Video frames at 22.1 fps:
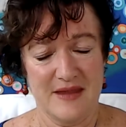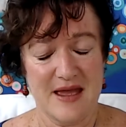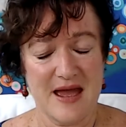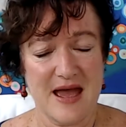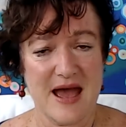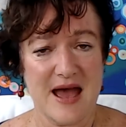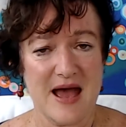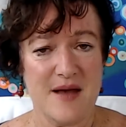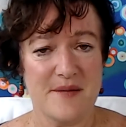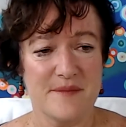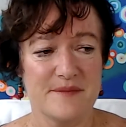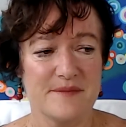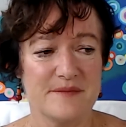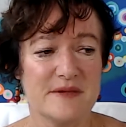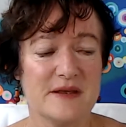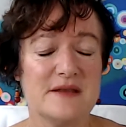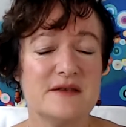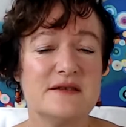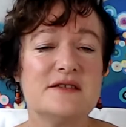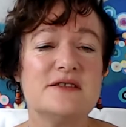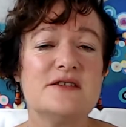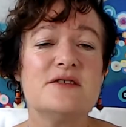
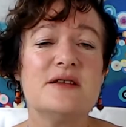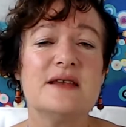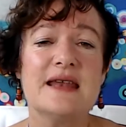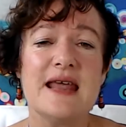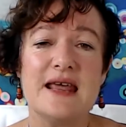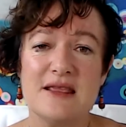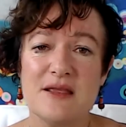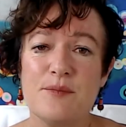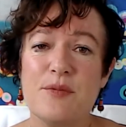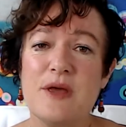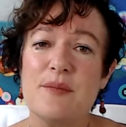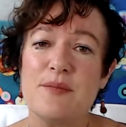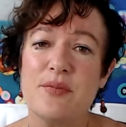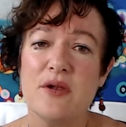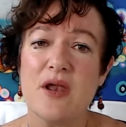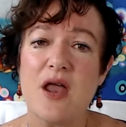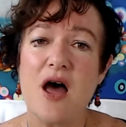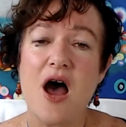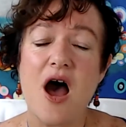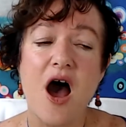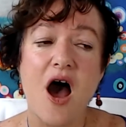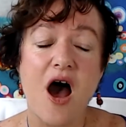to let the
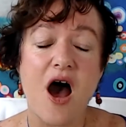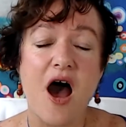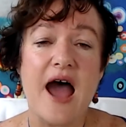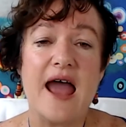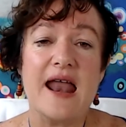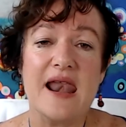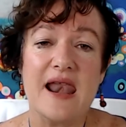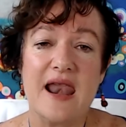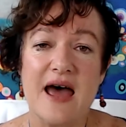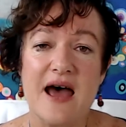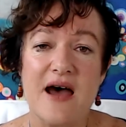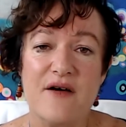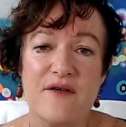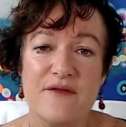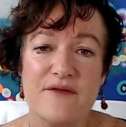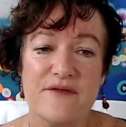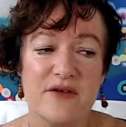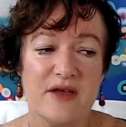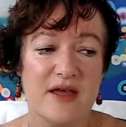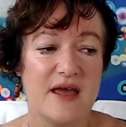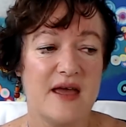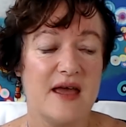people I
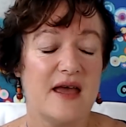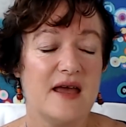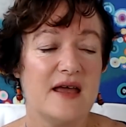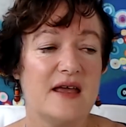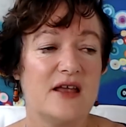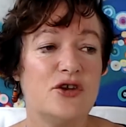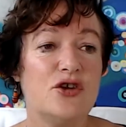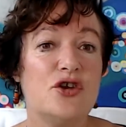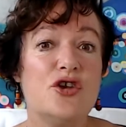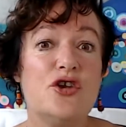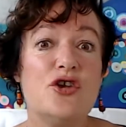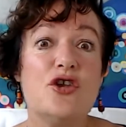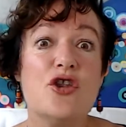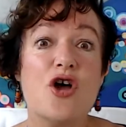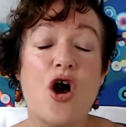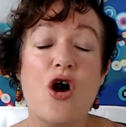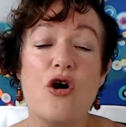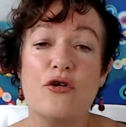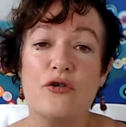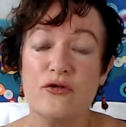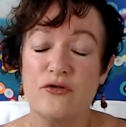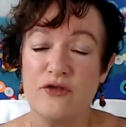love
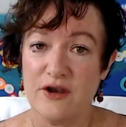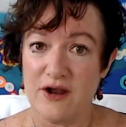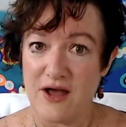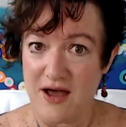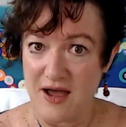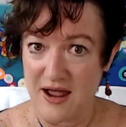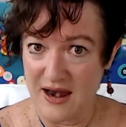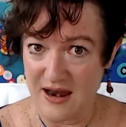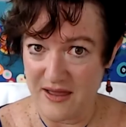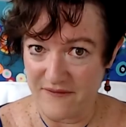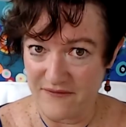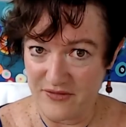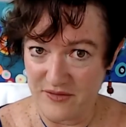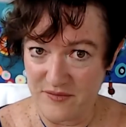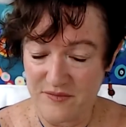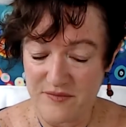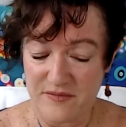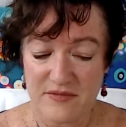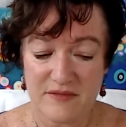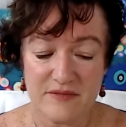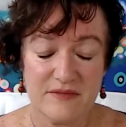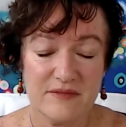know that I love them
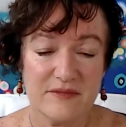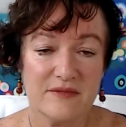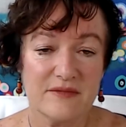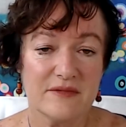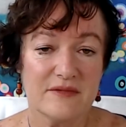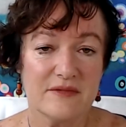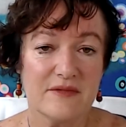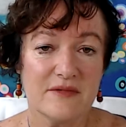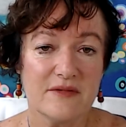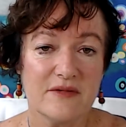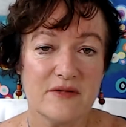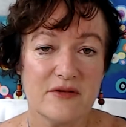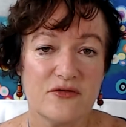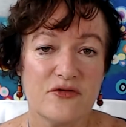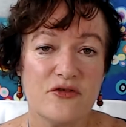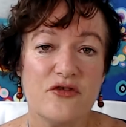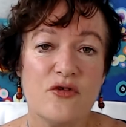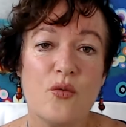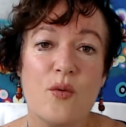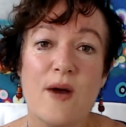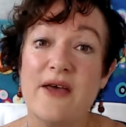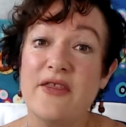through
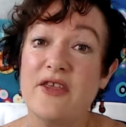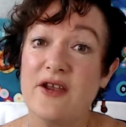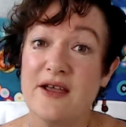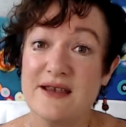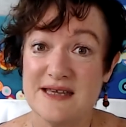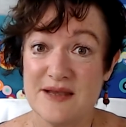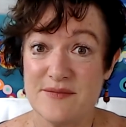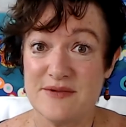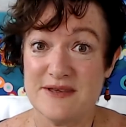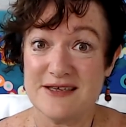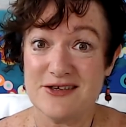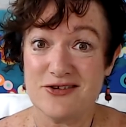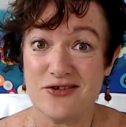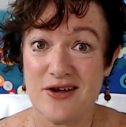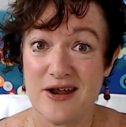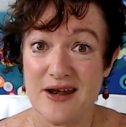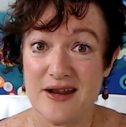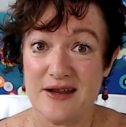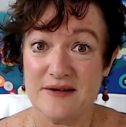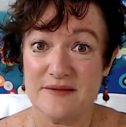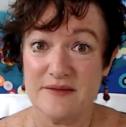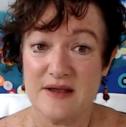the way that I demonstrate
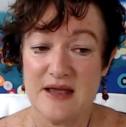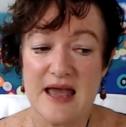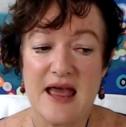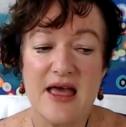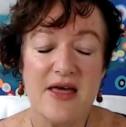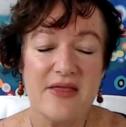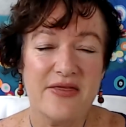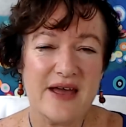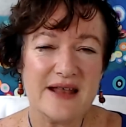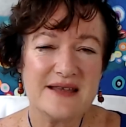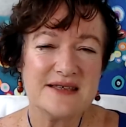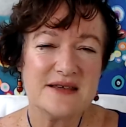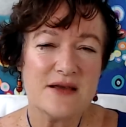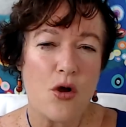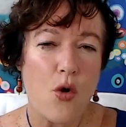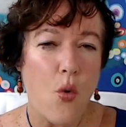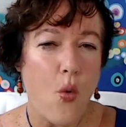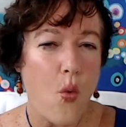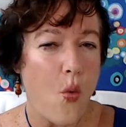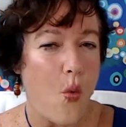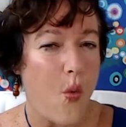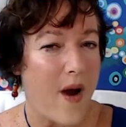it. That's
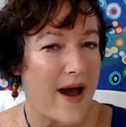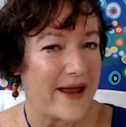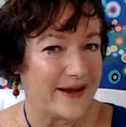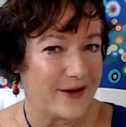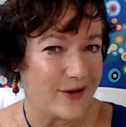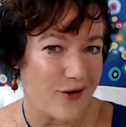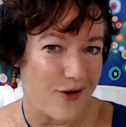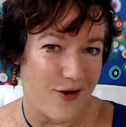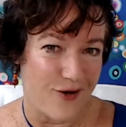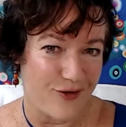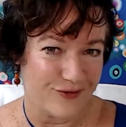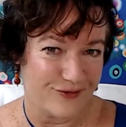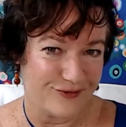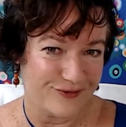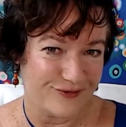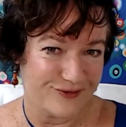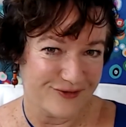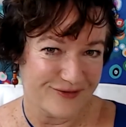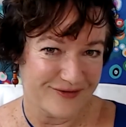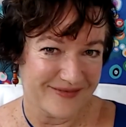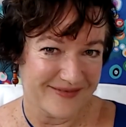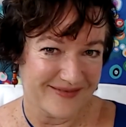one goal,
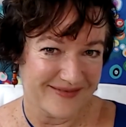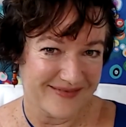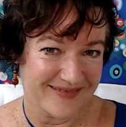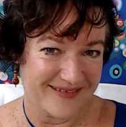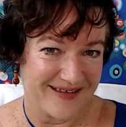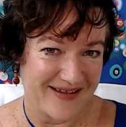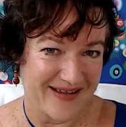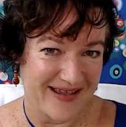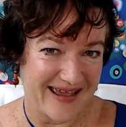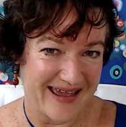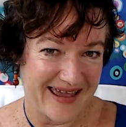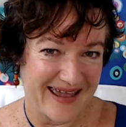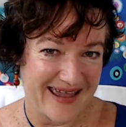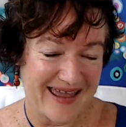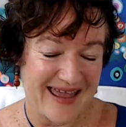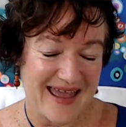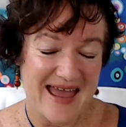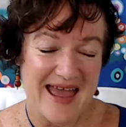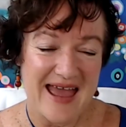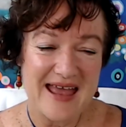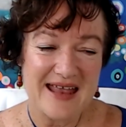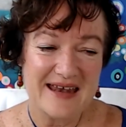okay?
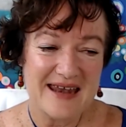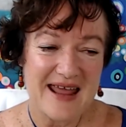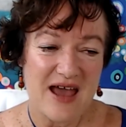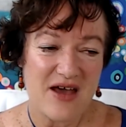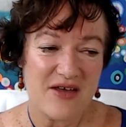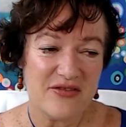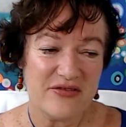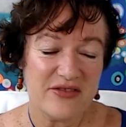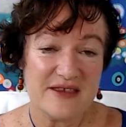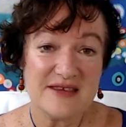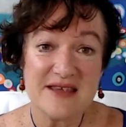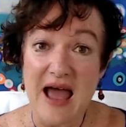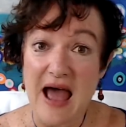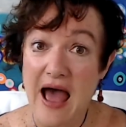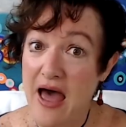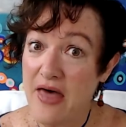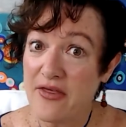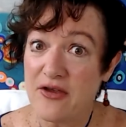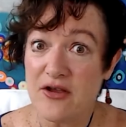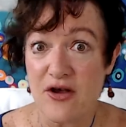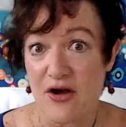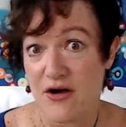Now, there's
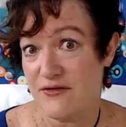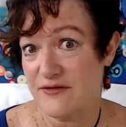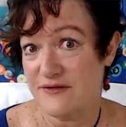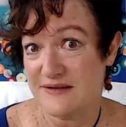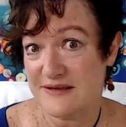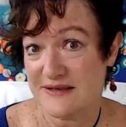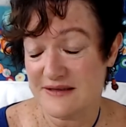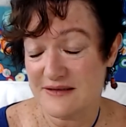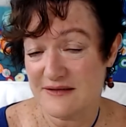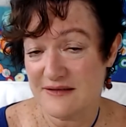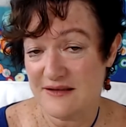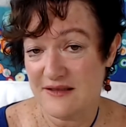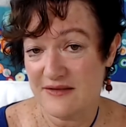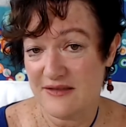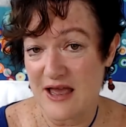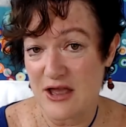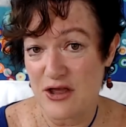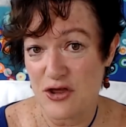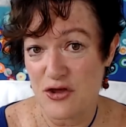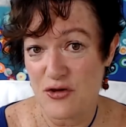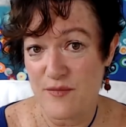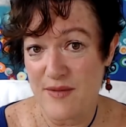other goals
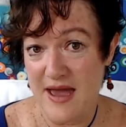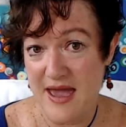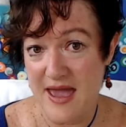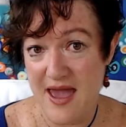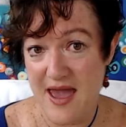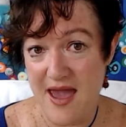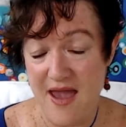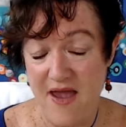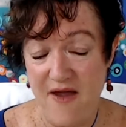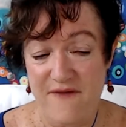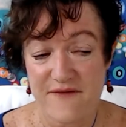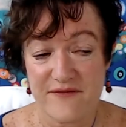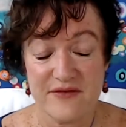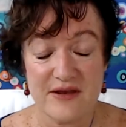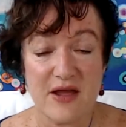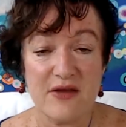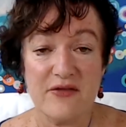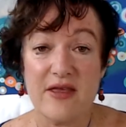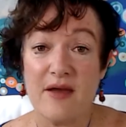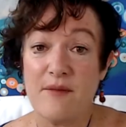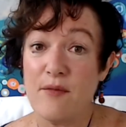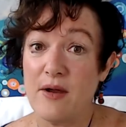that you may have.
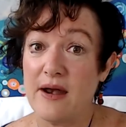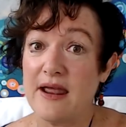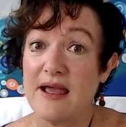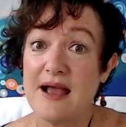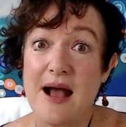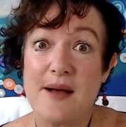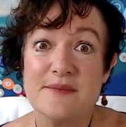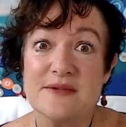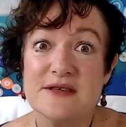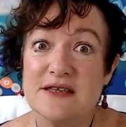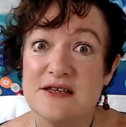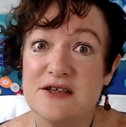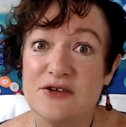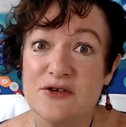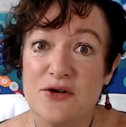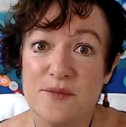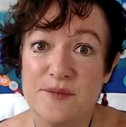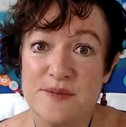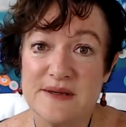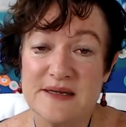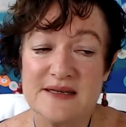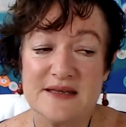Now, that when it comes to
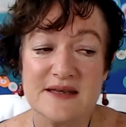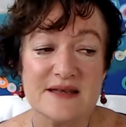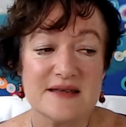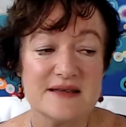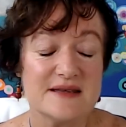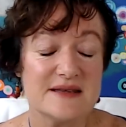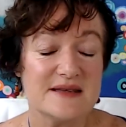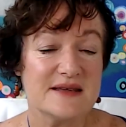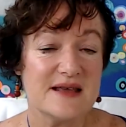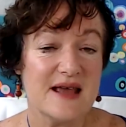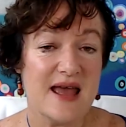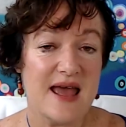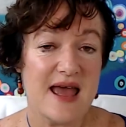your business,